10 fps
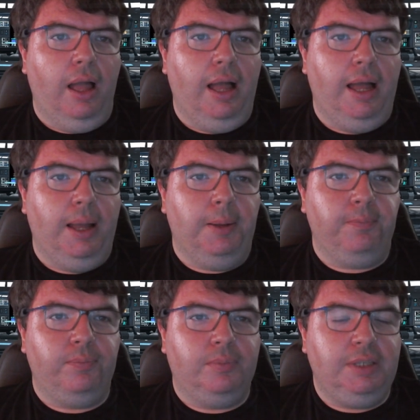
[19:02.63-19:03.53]

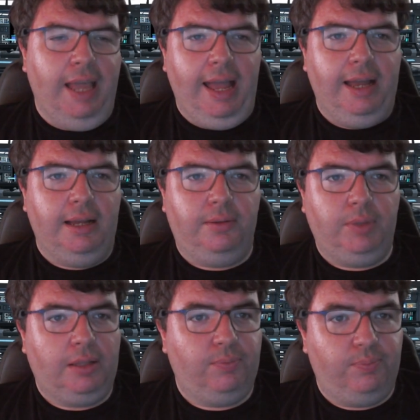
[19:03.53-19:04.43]
Um, yeah,
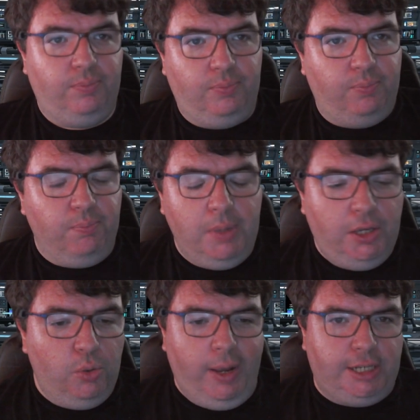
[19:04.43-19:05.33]
like
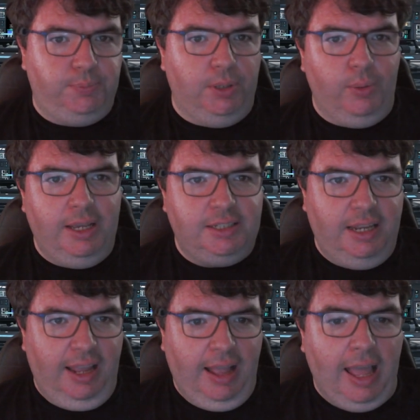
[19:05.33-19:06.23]
Miku Expo is
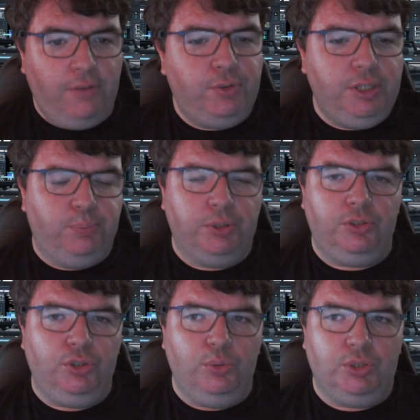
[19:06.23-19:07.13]
a heavily
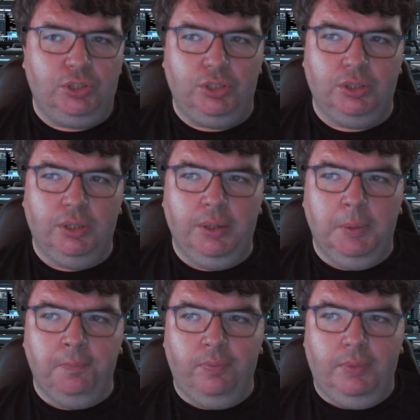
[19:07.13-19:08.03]
produced
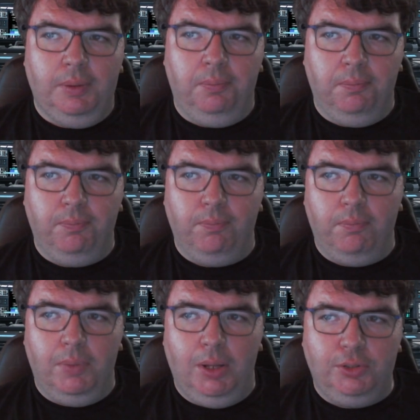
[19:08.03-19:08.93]

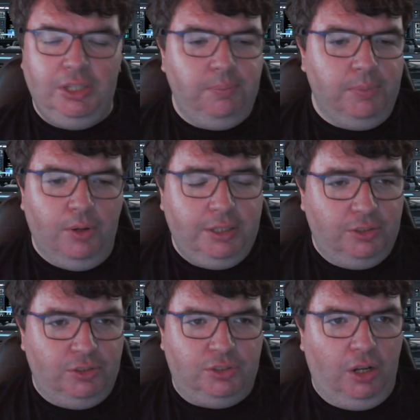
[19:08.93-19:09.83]

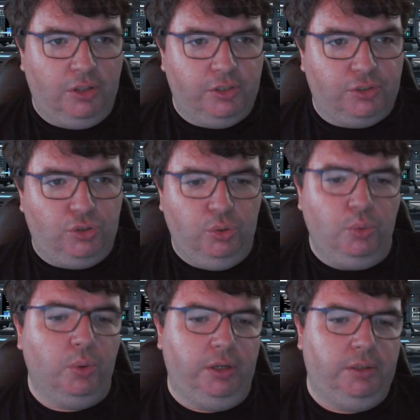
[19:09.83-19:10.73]
multi-million dollar
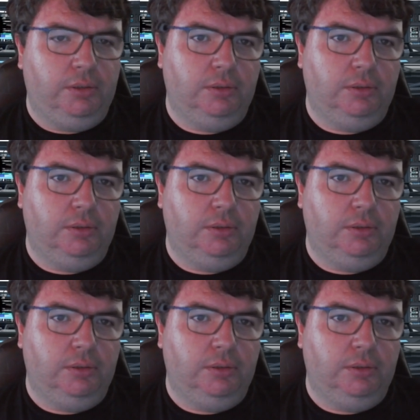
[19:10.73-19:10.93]
tour